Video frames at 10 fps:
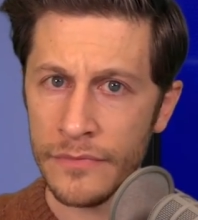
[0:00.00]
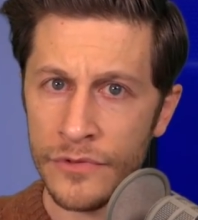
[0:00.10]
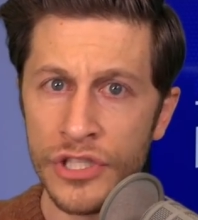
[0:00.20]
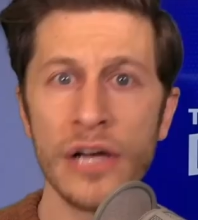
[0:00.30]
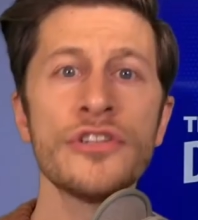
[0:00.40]

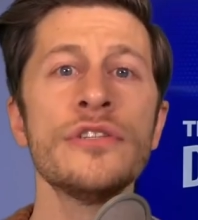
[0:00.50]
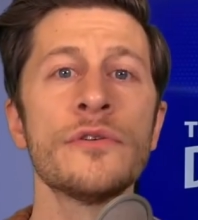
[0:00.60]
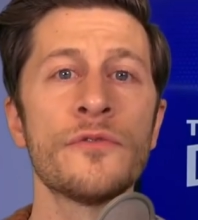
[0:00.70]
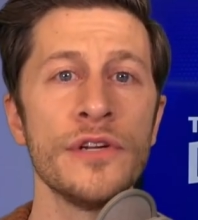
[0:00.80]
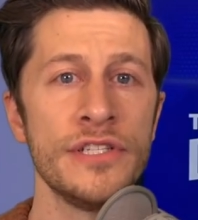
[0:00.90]
Dozens
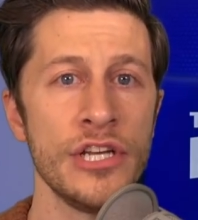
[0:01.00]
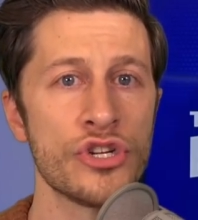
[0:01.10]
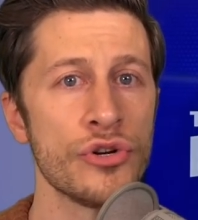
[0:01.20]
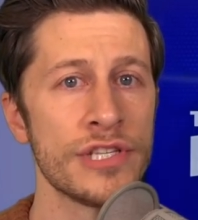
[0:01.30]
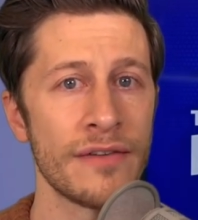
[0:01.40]
of free t
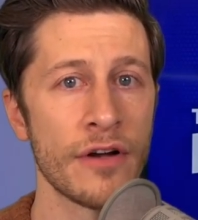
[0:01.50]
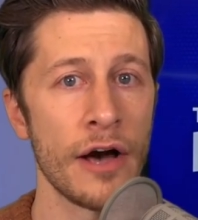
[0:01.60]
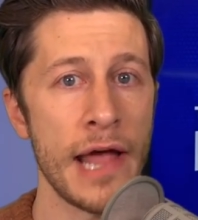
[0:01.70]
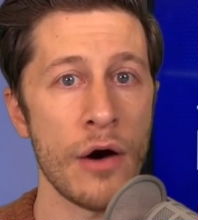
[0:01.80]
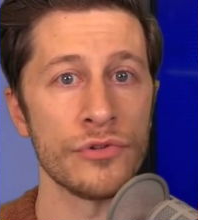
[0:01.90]
shirts have
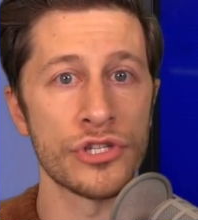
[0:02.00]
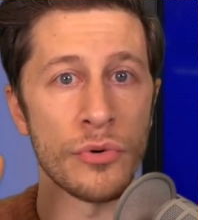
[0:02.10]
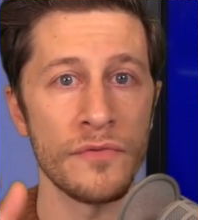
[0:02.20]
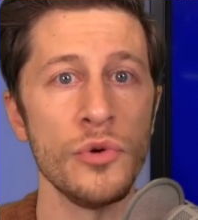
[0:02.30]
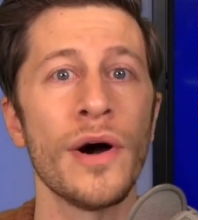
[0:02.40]
gone out. So
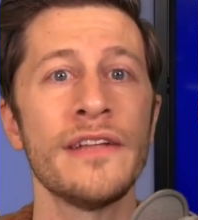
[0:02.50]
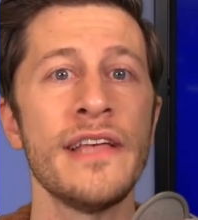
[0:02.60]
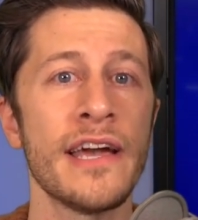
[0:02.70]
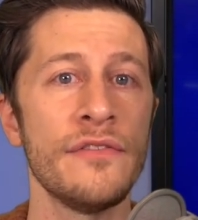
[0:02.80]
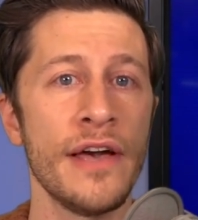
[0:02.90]
if you want to
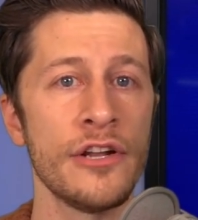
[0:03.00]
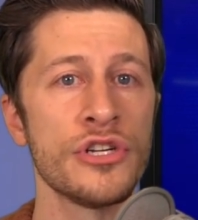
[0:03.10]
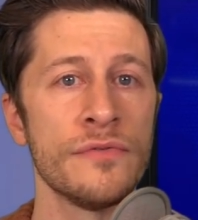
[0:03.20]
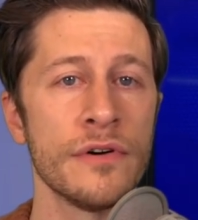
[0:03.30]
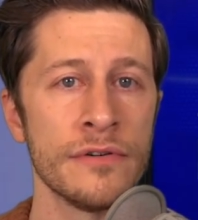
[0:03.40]
take advantage
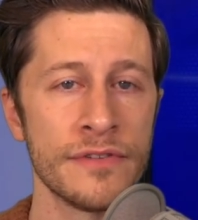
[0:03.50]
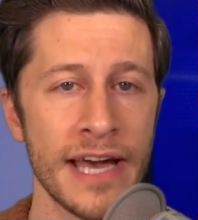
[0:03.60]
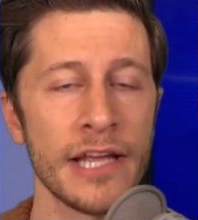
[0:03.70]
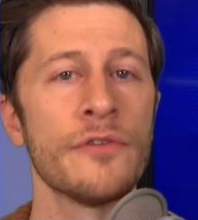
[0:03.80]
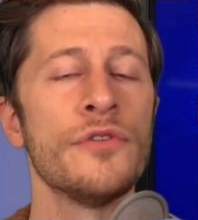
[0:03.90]
of, of
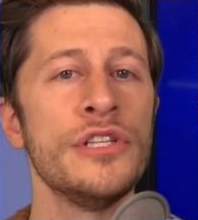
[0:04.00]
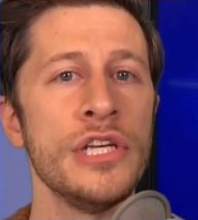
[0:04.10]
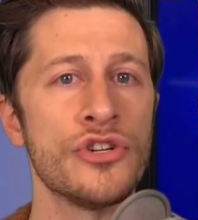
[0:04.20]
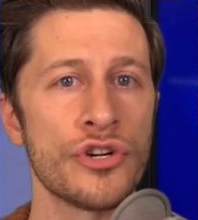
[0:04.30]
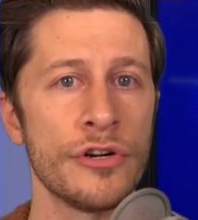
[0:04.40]
getting a free
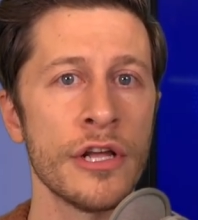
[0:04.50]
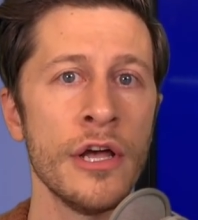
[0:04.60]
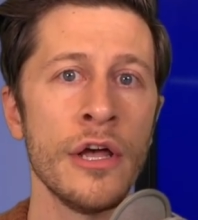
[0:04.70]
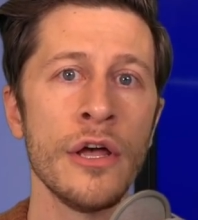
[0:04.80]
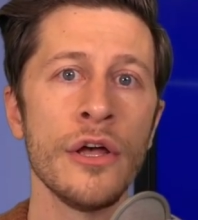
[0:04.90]
t shirt,
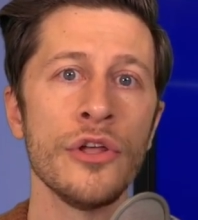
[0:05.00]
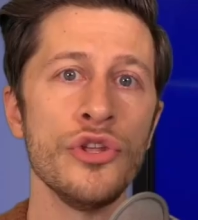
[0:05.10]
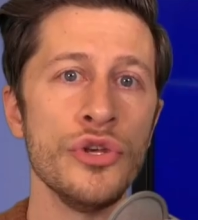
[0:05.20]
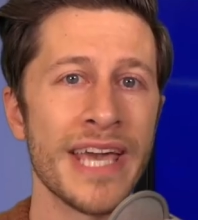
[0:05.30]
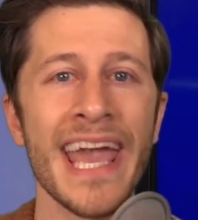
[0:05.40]

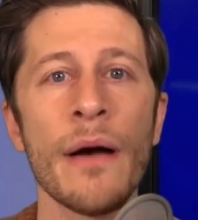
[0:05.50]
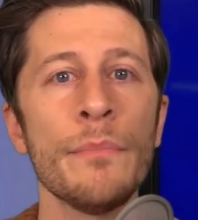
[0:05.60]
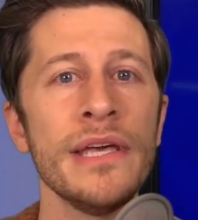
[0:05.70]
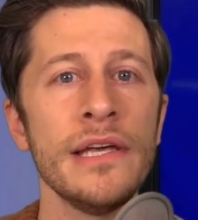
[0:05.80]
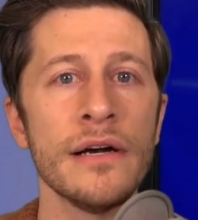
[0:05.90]
you can't
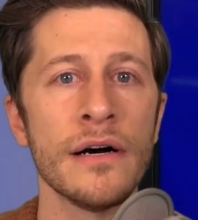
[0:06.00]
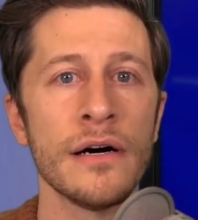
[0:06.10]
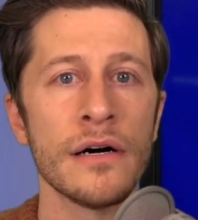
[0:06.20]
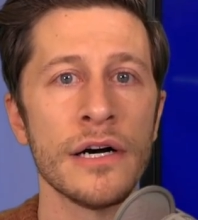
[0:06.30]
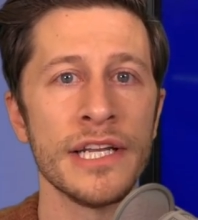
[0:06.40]
be
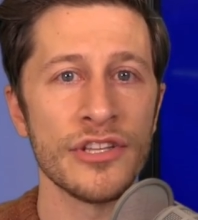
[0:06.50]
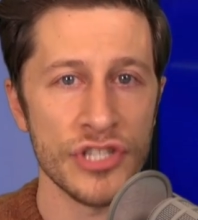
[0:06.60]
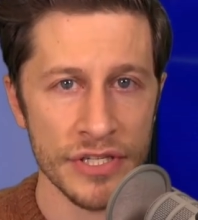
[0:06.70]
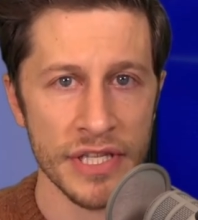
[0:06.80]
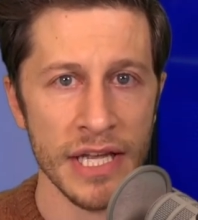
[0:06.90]
uh, an
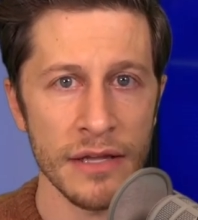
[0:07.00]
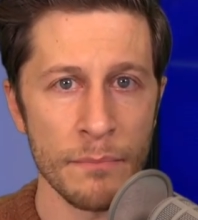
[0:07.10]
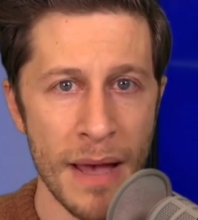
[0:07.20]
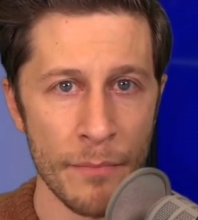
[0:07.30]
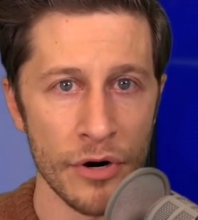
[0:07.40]
existing
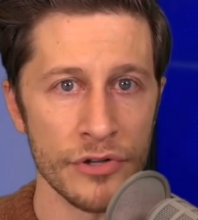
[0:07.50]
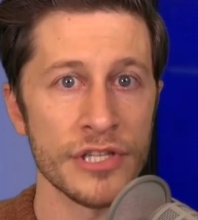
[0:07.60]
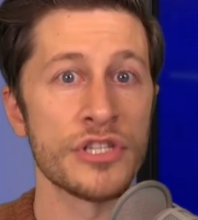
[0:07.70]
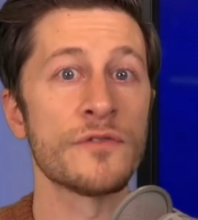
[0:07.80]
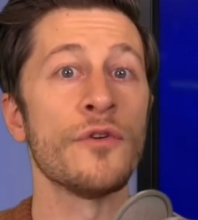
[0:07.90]
member.
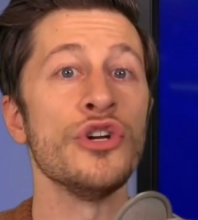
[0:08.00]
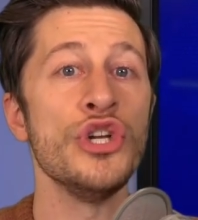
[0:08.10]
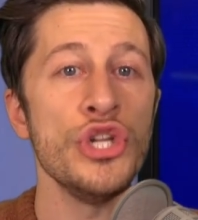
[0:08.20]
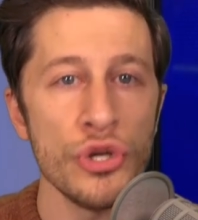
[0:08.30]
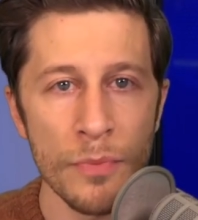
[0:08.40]
This is for
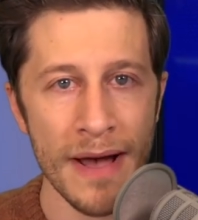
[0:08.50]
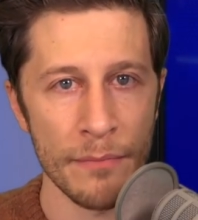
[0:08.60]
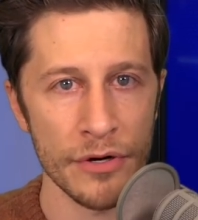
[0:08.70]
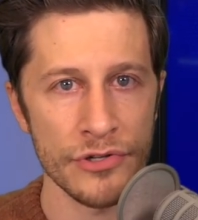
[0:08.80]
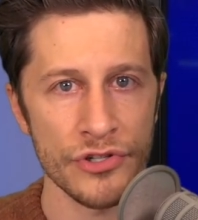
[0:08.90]
new
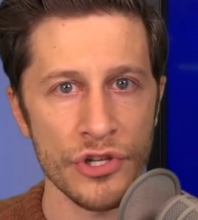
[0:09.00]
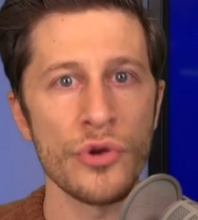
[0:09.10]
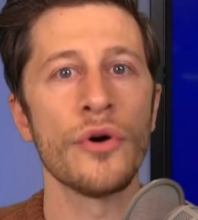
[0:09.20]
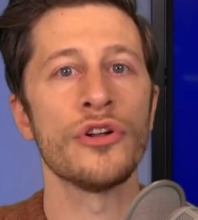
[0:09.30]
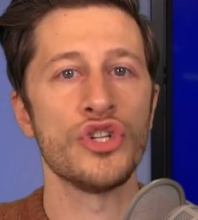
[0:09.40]
members.
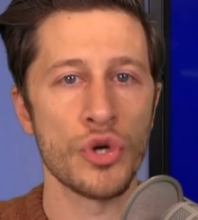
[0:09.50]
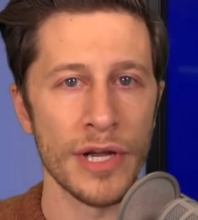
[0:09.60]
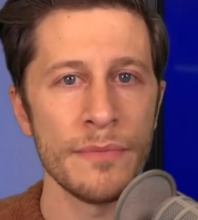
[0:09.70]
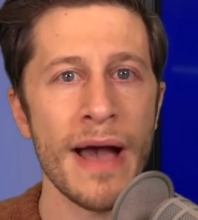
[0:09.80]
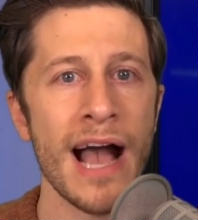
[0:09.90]
You go to
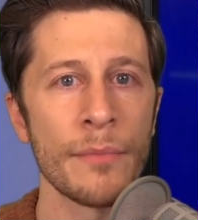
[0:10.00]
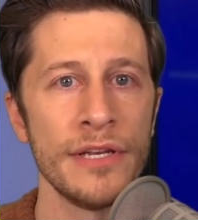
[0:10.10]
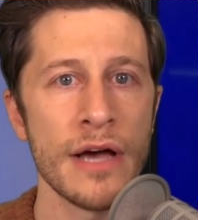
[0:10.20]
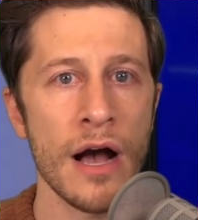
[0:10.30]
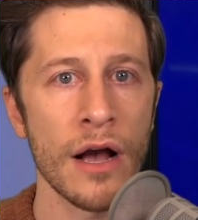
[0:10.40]

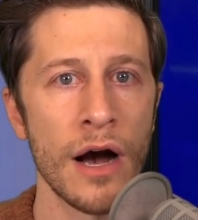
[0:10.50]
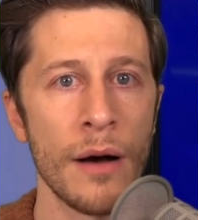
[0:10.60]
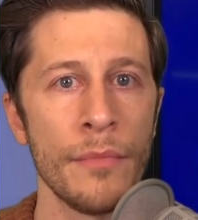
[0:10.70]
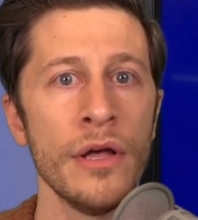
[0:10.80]
joinpakman.com.